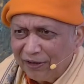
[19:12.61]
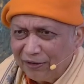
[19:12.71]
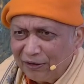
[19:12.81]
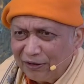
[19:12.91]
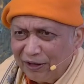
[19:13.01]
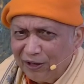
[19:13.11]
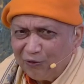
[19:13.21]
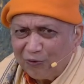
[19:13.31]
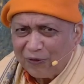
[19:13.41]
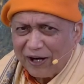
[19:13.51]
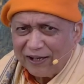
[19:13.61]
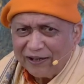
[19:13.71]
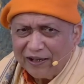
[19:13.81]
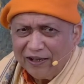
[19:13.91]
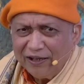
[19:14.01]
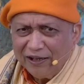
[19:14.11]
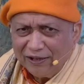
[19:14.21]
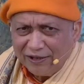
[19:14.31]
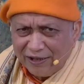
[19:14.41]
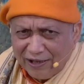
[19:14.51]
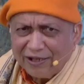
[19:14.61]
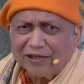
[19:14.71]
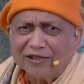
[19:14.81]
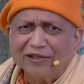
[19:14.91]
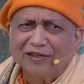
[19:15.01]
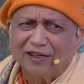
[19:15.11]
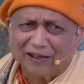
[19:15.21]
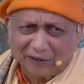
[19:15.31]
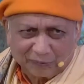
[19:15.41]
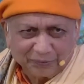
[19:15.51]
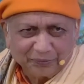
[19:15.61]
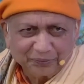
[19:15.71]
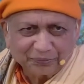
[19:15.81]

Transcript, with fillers: it is, in fact, the easiest thing.